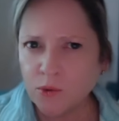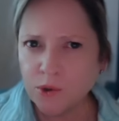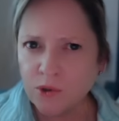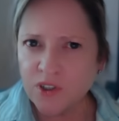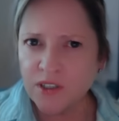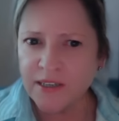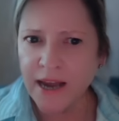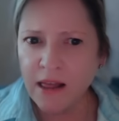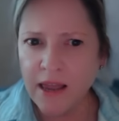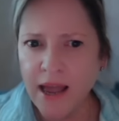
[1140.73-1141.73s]
roots in
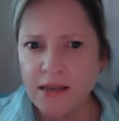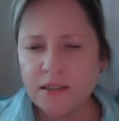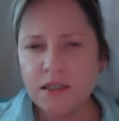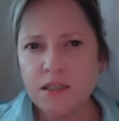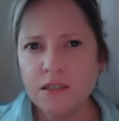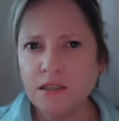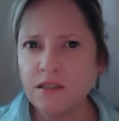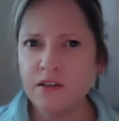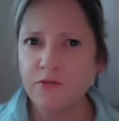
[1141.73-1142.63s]
Tallahassee since the